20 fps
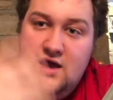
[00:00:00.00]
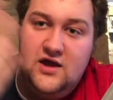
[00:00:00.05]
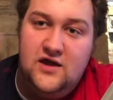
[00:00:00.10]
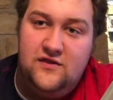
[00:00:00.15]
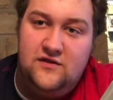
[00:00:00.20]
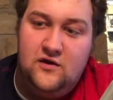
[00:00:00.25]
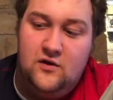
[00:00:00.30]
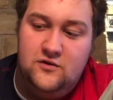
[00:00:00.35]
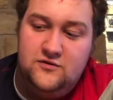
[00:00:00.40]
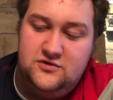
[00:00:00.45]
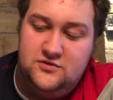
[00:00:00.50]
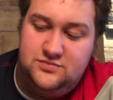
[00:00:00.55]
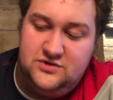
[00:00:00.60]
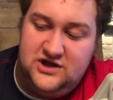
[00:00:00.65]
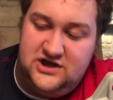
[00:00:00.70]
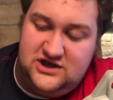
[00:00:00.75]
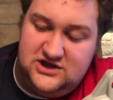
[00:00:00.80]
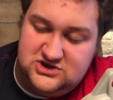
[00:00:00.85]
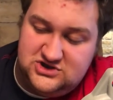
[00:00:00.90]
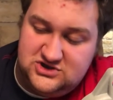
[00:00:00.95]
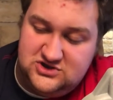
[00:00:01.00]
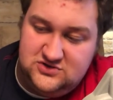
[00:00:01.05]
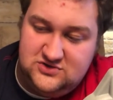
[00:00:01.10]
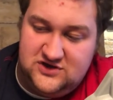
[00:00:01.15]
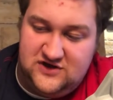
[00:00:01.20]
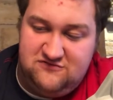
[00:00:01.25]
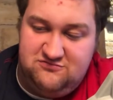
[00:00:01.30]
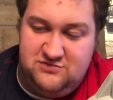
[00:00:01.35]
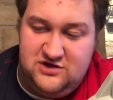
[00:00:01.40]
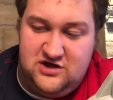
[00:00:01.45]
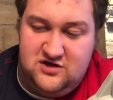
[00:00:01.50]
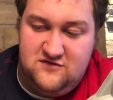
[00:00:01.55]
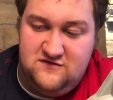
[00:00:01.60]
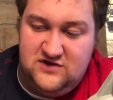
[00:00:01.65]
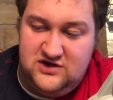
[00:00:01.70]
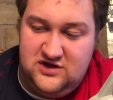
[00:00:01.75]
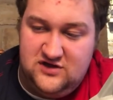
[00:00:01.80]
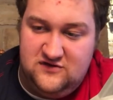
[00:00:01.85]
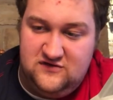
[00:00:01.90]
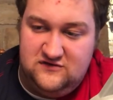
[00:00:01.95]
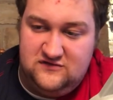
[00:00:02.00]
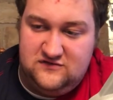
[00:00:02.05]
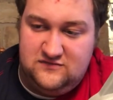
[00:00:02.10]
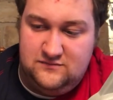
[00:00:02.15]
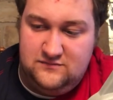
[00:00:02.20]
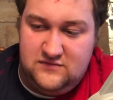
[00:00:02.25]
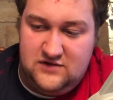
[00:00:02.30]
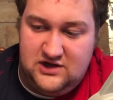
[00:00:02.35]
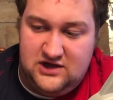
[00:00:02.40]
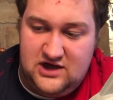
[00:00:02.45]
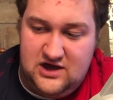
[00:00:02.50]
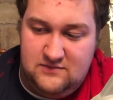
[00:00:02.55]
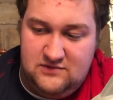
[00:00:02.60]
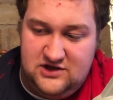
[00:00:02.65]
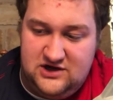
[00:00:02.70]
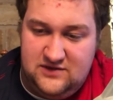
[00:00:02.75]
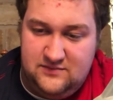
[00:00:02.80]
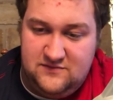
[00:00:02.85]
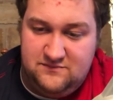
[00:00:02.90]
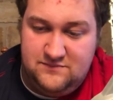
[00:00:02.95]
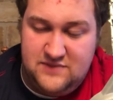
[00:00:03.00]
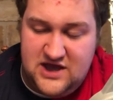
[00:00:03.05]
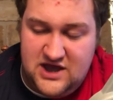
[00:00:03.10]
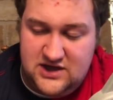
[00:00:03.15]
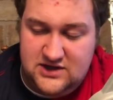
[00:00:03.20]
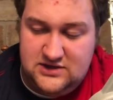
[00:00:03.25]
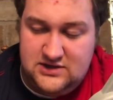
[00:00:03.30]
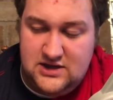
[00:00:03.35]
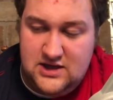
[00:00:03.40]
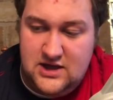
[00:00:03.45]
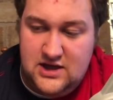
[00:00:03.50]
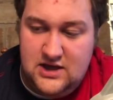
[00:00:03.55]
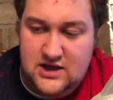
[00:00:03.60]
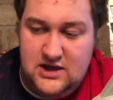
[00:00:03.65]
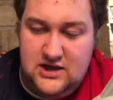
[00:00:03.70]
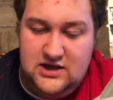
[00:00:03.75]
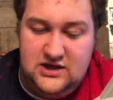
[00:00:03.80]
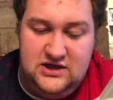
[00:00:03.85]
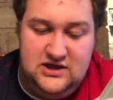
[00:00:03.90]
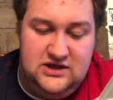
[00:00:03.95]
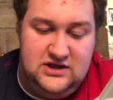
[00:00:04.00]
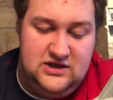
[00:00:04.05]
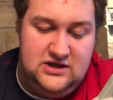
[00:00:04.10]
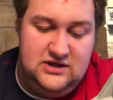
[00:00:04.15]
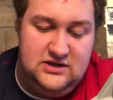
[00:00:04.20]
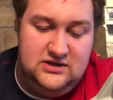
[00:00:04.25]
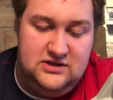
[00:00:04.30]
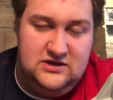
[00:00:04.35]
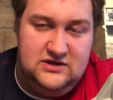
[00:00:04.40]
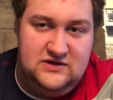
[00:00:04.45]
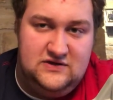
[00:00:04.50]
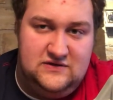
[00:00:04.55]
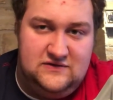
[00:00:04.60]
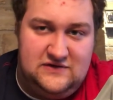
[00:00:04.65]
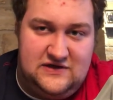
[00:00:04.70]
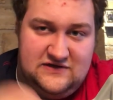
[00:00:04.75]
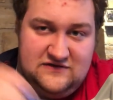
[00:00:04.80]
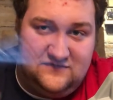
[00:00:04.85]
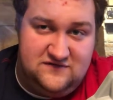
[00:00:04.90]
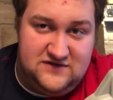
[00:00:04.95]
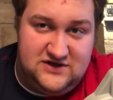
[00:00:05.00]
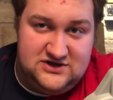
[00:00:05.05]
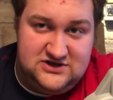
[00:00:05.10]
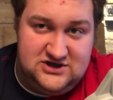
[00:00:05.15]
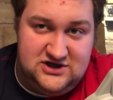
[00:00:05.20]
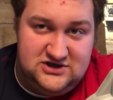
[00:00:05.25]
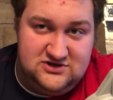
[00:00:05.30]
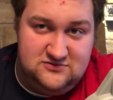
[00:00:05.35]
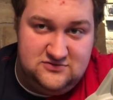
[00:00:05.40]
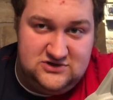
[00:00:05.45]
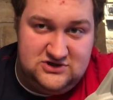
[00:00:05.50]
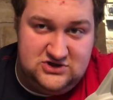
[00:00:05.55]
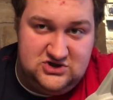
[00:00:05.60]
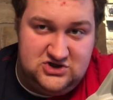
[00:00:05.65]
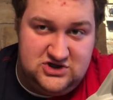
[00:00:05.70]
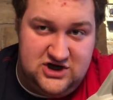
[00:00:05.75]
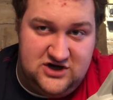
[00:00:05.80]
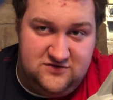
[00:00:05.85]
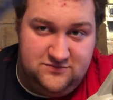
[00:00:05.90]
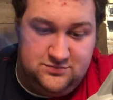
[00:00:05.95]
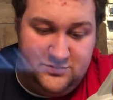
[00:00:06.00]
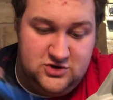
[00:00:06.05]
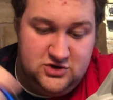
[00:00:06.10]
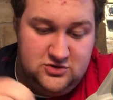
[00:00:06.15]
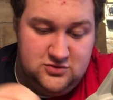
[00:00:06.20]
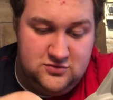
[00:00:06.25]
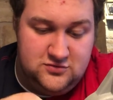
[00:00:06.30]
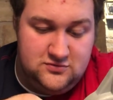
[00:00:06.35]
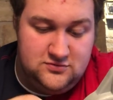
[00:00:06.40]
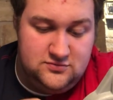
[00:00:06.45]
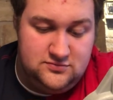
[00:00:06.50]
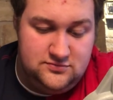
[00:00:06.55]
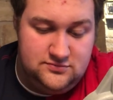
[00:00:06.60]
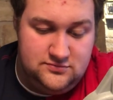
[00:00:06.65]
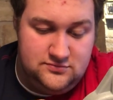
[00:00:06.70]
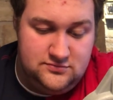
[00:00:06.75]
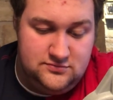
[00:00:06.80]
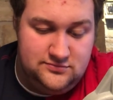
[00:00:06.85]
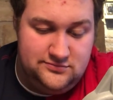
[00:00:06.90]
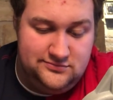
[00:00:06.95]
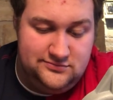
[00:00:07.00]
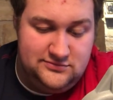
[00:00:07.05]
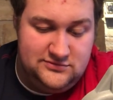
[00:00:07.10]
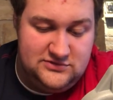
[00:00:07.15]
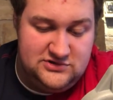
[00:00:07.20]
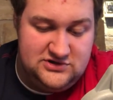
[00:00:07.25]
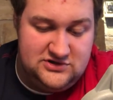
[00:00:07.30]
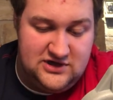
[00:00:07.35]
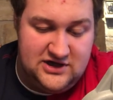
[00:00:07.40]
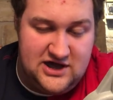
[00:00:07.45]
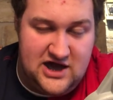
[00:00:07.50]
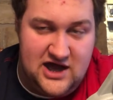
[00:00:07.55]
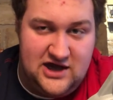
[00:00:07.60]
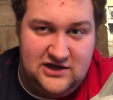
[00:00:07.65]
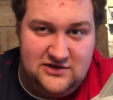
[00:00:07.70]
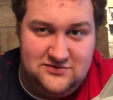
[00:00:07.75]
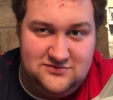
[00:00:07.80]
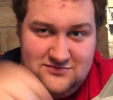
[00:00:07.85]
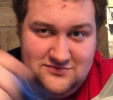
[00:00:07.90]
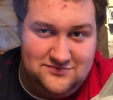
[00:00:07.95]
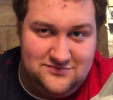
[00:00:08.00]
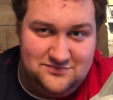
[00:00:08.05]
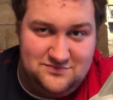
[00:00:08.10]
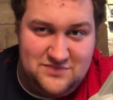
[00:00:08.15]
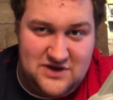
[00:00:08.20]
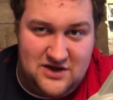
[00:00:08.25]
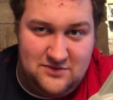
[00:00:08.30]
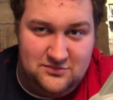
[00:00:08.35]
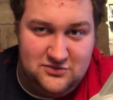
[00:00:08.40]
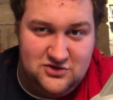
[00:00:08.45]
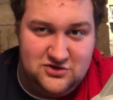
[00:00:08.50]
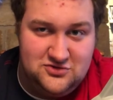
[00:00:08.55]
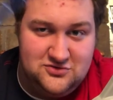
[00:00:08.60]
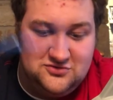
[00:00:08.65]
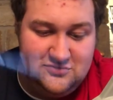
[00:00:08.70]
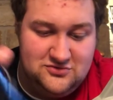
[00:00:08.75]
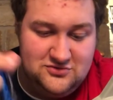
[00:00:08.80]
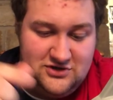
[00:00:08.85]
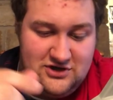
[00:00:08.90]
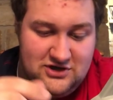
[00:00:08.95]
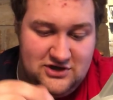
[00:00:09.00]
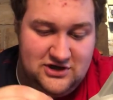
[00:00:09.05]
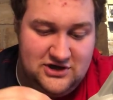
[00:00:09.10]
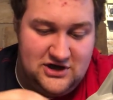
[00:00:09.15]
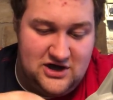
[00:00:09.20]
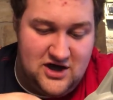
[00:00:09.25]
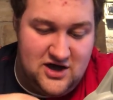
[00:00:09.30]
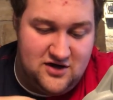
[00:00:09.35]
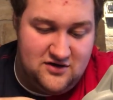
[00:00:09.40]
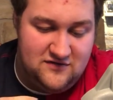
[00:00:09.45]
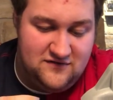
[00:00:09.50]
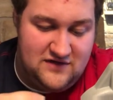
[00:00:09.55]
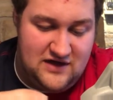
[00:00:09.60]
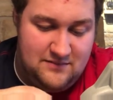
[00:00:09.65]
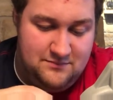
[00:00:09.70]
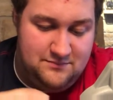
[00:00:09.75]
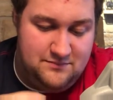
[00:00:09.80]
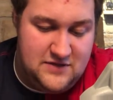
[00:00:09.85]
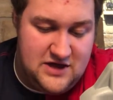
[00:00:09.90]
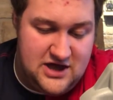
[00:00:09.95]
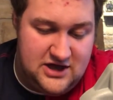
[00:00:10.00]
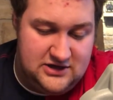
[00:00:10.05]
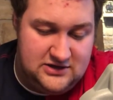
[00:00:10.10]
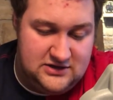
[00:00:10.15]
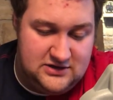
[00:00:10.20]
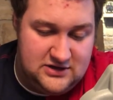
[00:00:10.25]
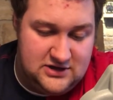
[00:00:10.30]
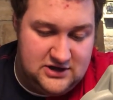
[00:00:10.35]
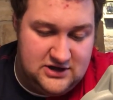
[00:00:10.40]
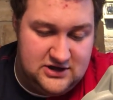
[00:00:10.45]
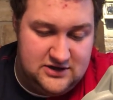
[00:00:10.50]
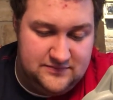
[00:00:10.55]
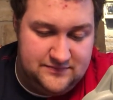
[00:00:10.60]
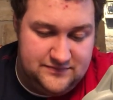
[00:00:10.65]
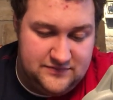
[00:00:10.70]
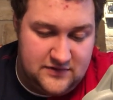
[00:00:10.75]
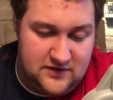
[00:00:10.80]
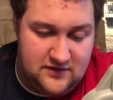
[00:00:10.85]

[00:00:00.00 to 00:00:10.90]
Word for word: in the older Blade HQ Knife Banter videos, a guy by the name of Ben, he has a fascination with this shade of blue. So I got it, Ben Blue, in honor of that Ben. Um,